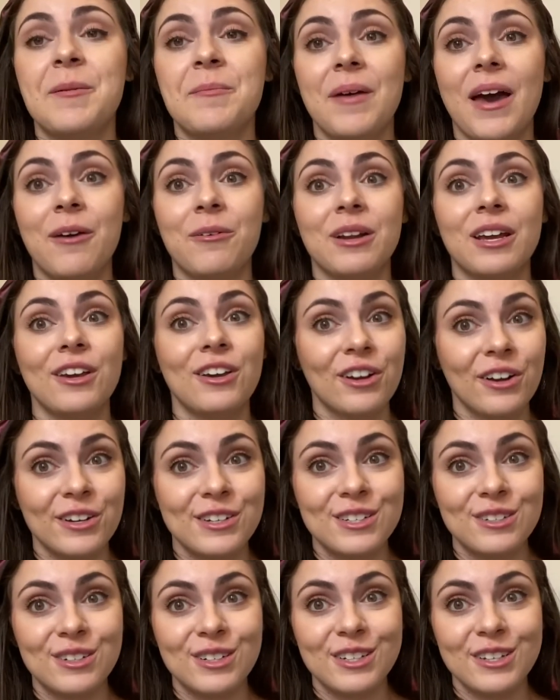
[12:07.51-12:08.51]
I would encourage
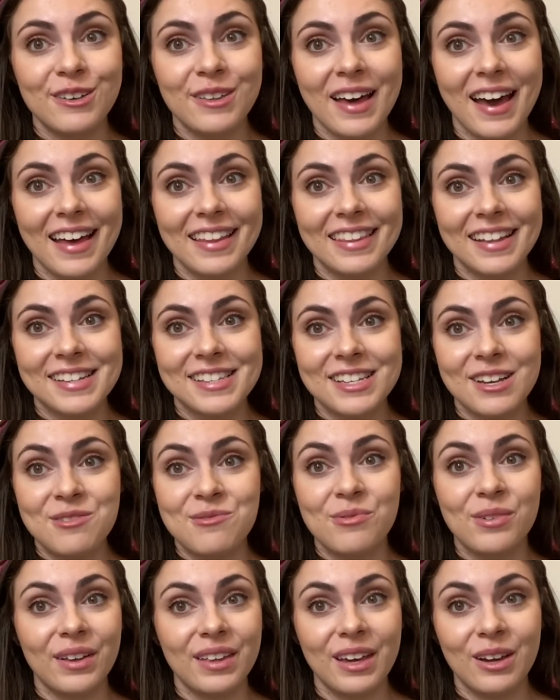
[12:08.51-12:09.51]
you to do that. That's a
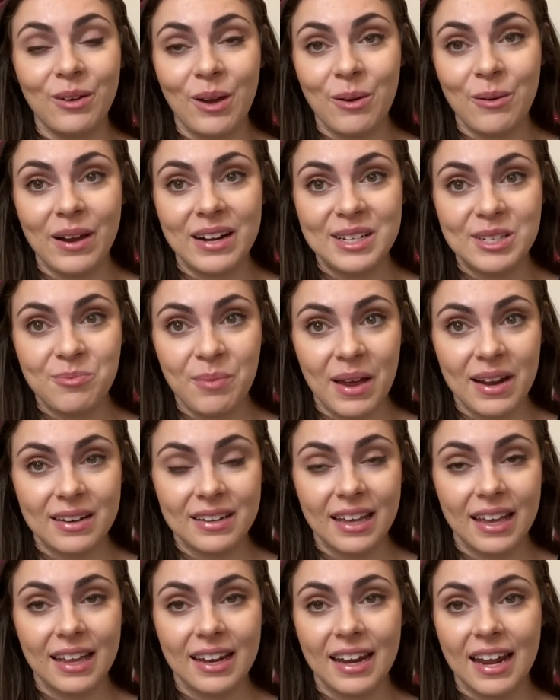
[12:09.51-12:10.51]
really great way to spend
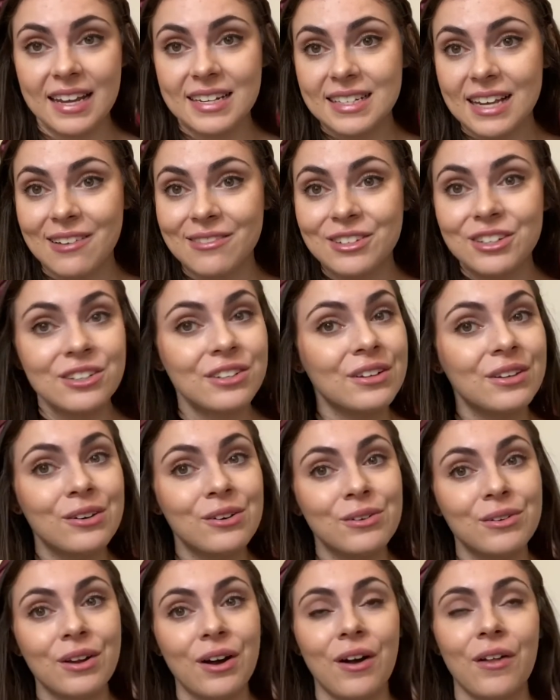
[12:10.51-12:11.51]
like a nice
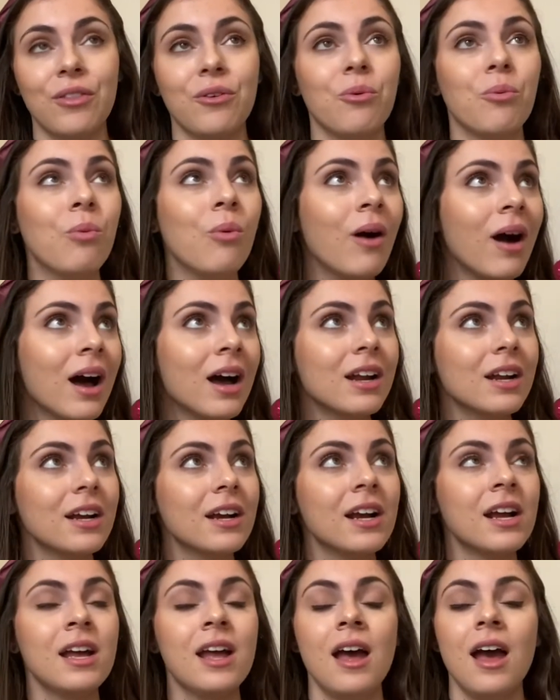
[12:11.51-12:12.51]
afternoon on the
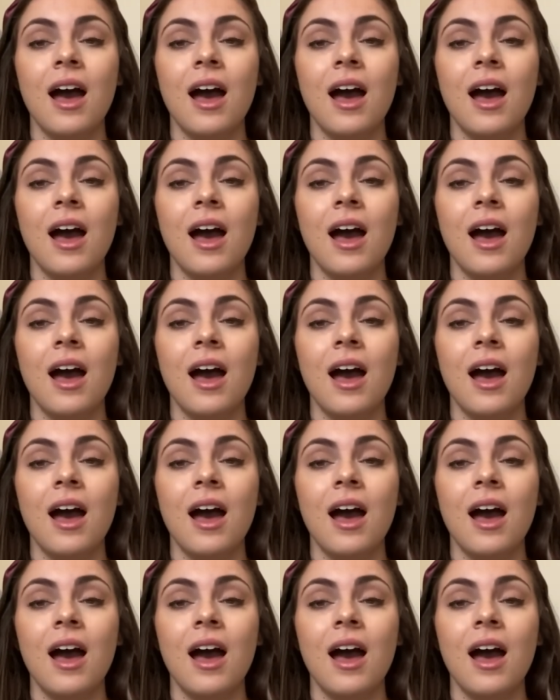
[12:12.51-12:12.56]
water.